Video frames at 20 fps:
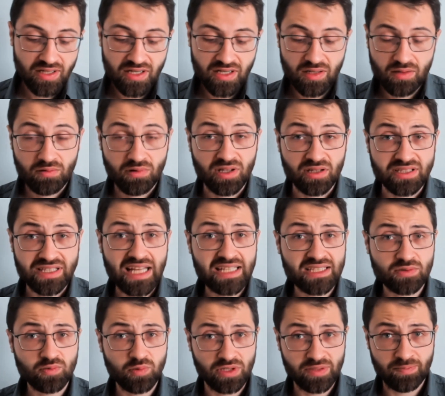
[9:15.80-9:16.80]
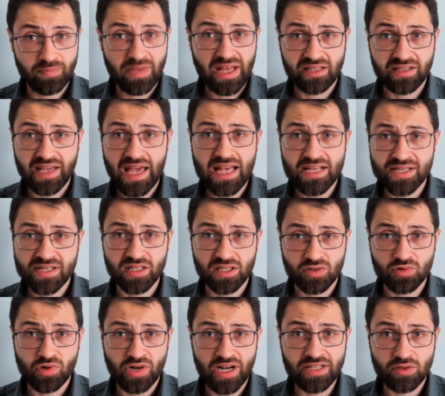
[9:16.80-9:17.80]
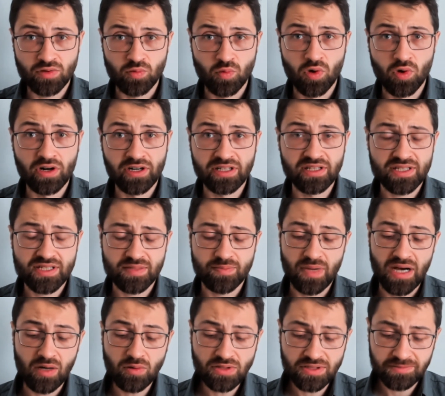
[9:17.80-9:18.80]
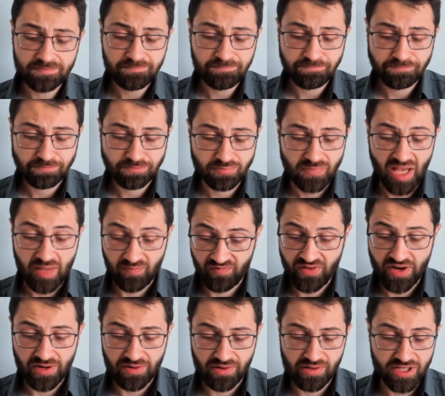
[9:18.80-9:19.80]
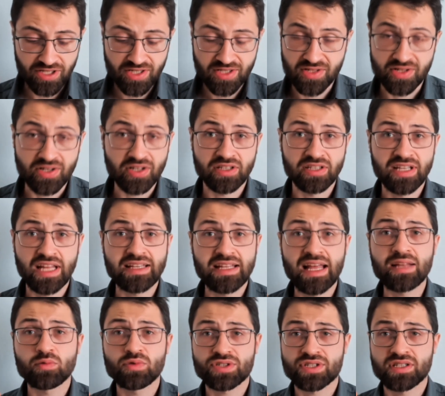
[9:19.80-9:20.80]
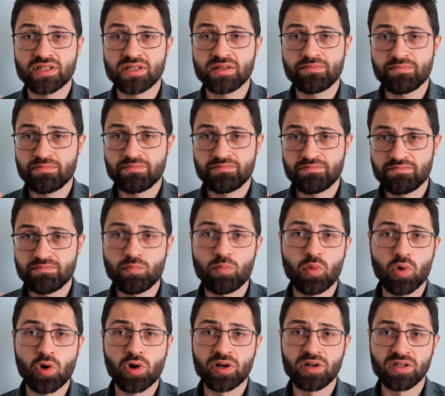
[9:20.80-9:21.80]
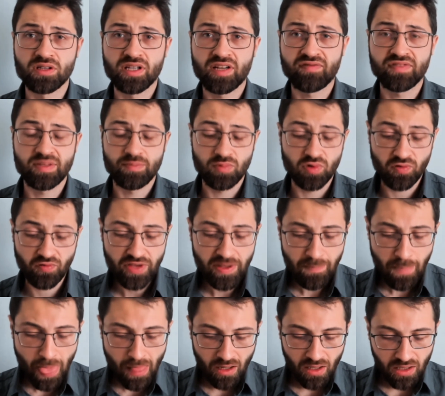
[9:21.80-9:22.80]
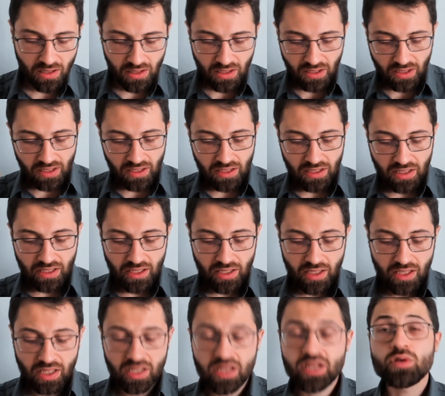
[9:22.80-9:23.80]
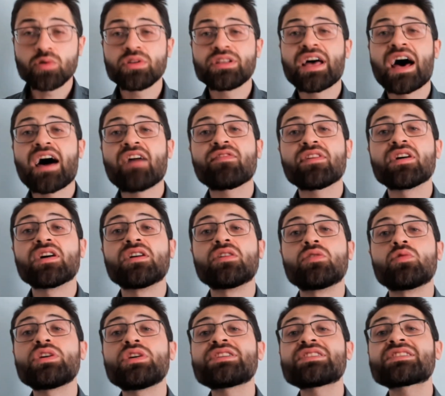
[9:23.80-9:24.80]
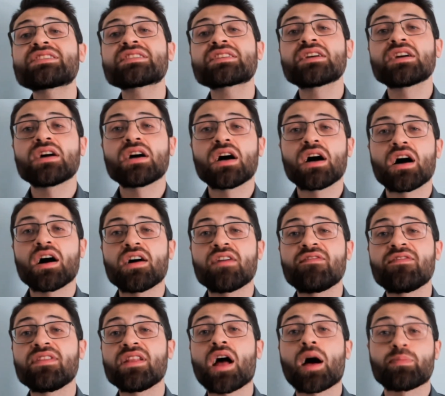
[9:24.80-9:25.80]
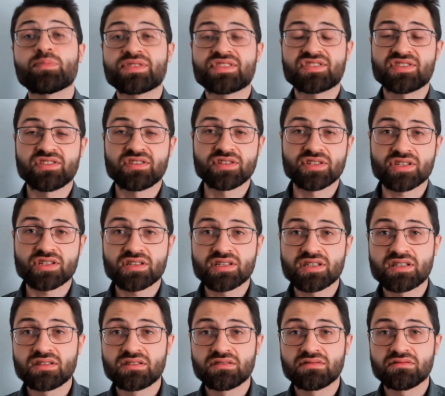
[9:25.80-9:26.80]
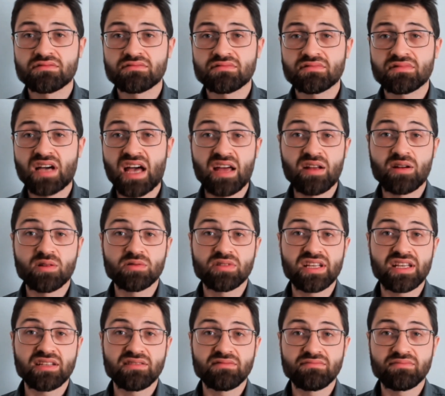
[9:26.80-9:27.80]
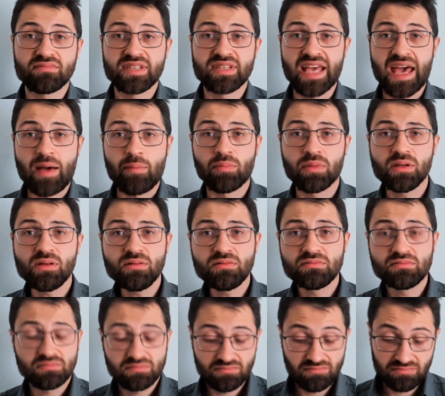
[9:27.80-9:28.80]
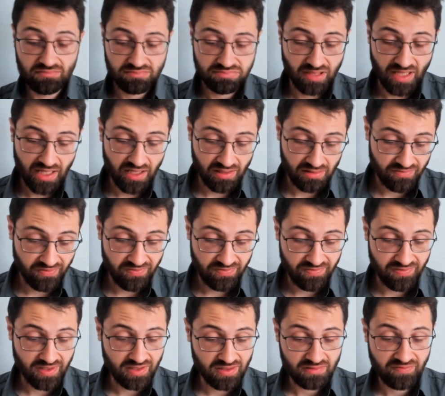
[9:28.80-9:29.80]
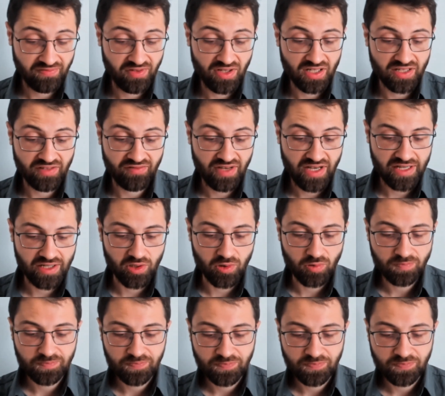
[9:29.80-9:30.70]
Well, that's what Madagascar tried to warn us about. I'm fairly certain that was the moral of the movie. You would have a risk of lobsters. I know they gamble. Fuck if I know.